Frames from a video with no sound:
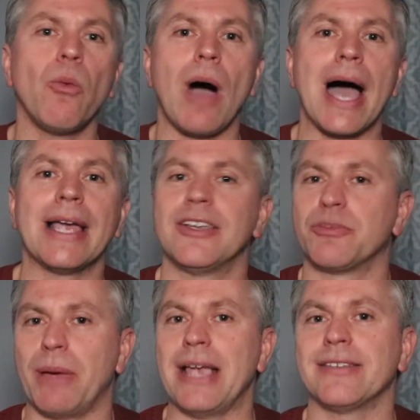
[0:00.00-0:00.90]
Y is
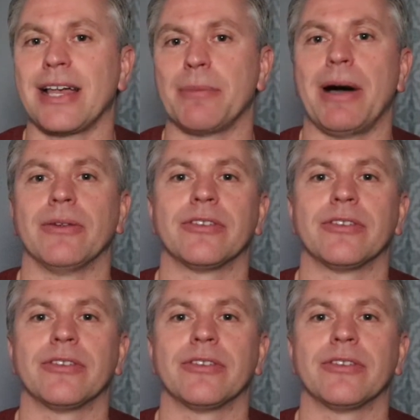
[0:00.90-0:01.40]
based on about